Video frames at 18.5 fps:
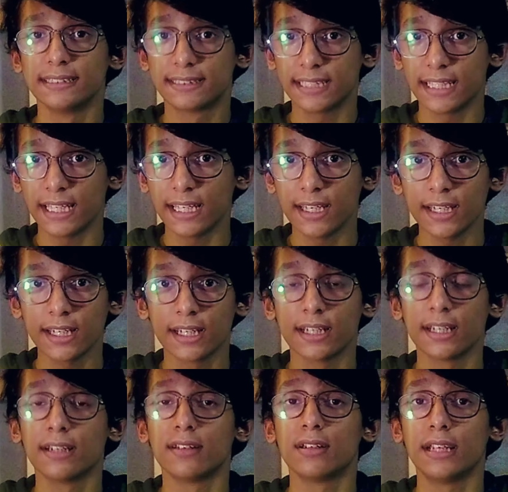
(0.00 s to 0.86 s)

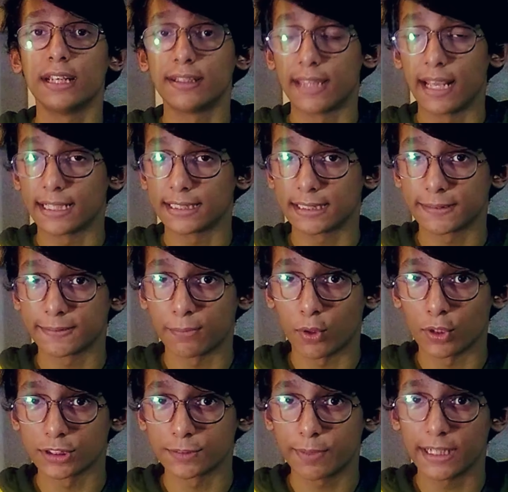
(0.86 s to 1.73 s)
C. It takes
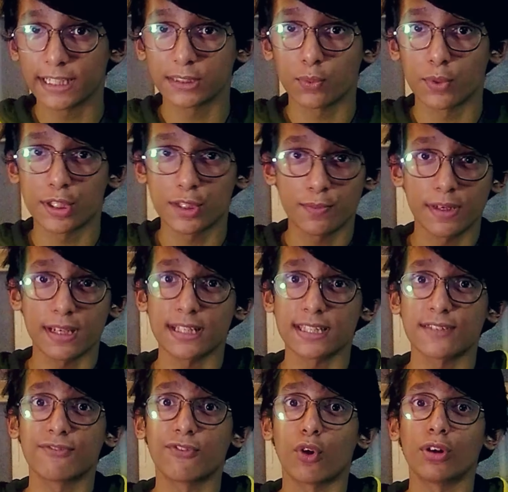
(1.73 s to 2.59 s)
us more space, which
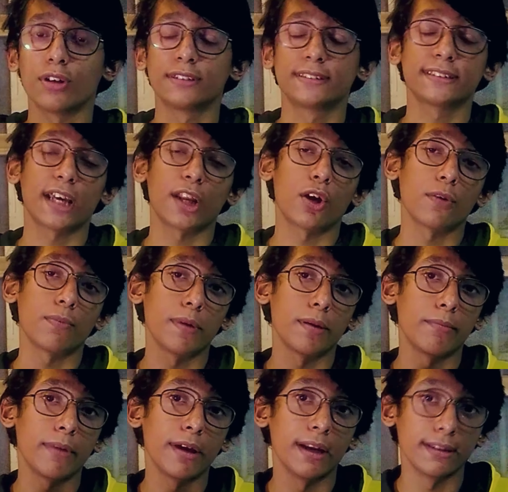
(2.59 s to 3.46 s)
means phones
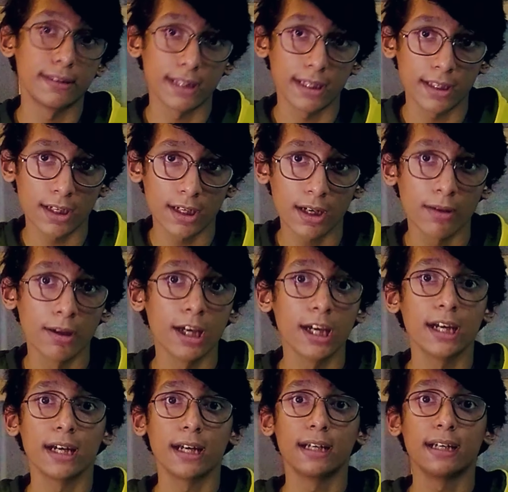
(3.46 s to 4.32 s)
cannot be made thinner.
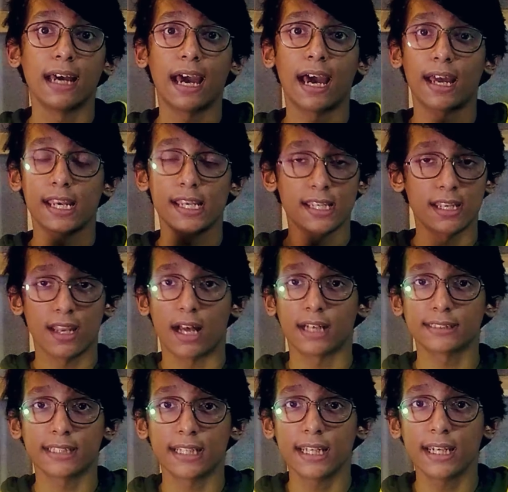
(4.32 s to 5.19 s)
And
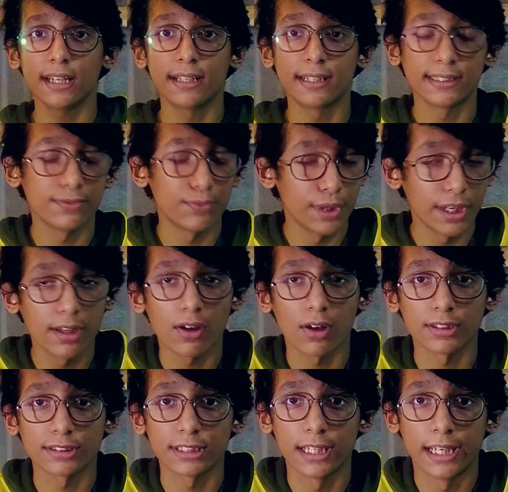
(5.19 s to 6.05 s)
lastly, it is
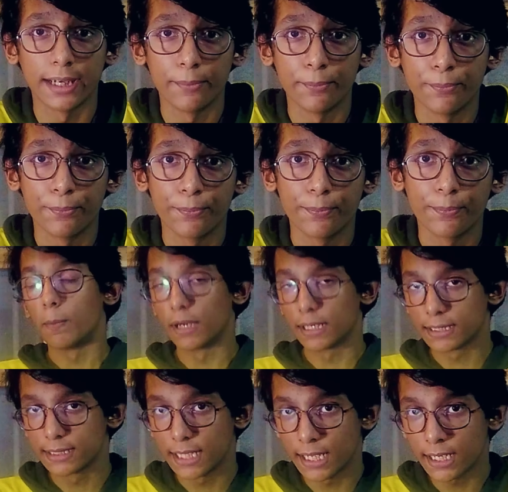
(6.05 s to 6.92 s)
very costly.
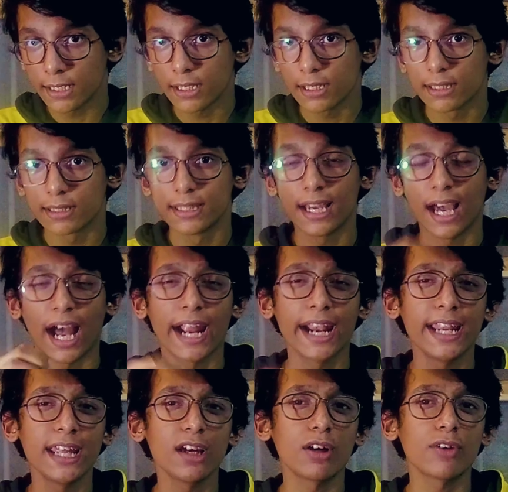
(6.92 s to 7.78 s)
But then,
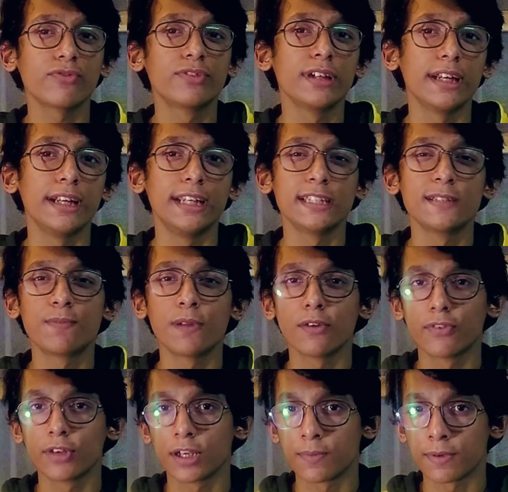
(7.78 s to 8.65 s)
the idea of the
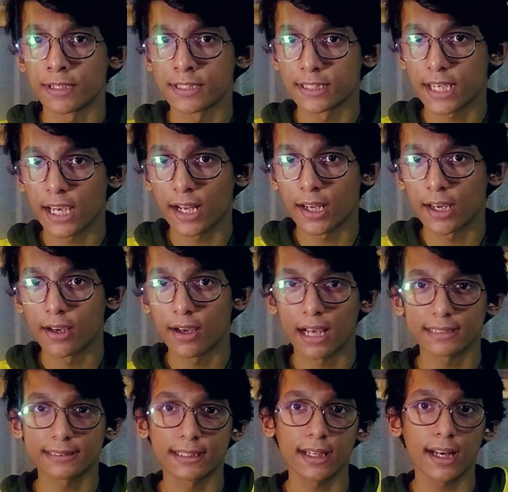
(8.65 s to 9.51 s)
in-display fingerprint
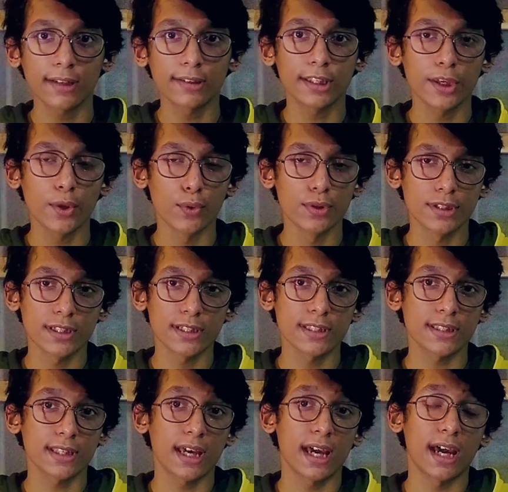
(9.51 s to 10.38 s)
scanner has led the
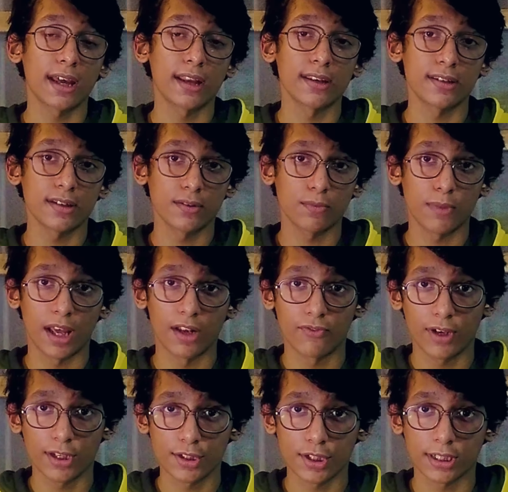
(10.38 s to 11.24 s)
users and
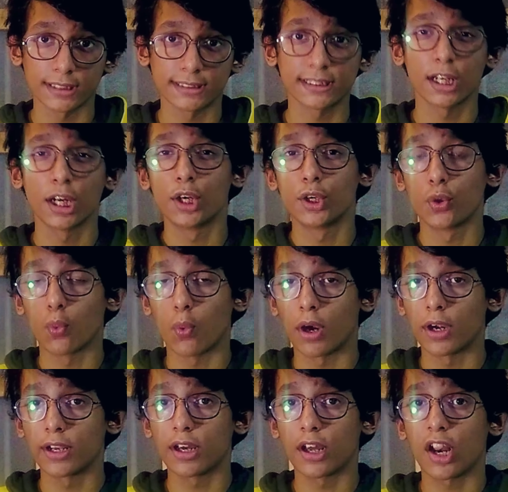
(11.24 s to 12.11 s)
manufacturers
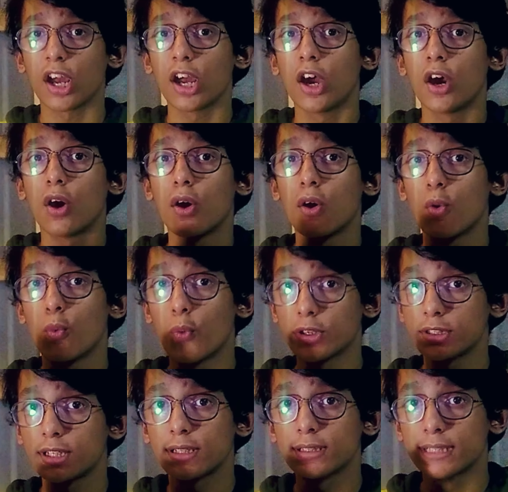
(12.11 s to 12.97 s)
to wonder
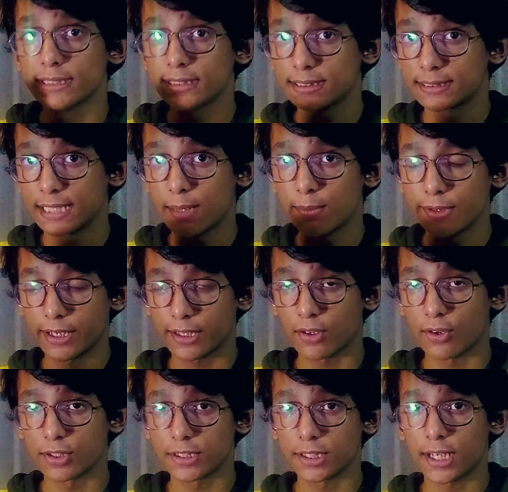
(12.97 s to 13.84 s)
whether this same
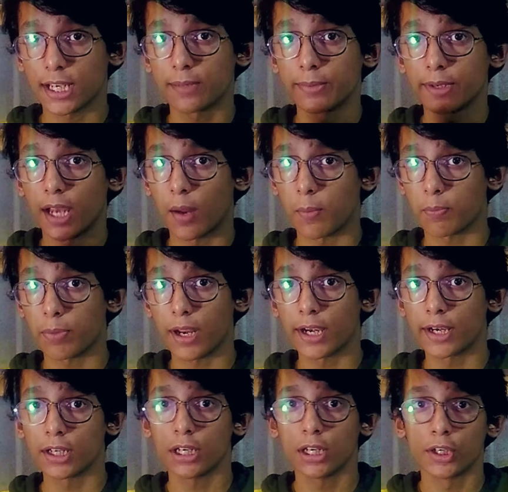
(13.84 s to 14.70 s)
technology can be
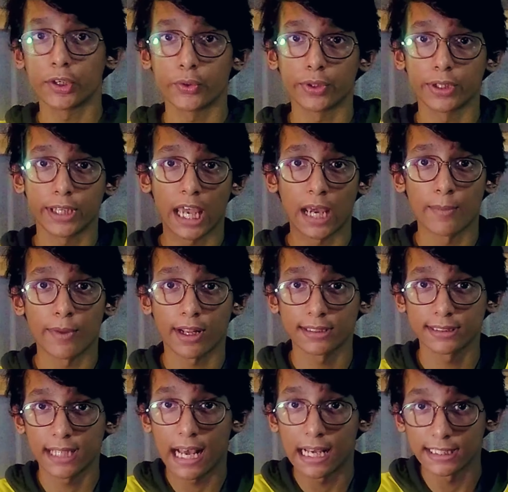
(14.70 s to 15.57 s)
applied to the
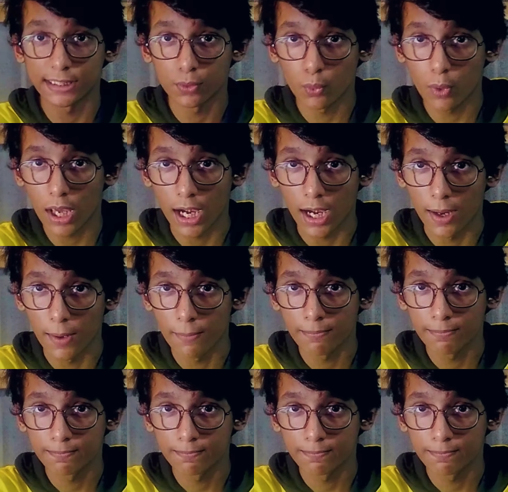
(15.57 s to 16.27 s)
cameras as well.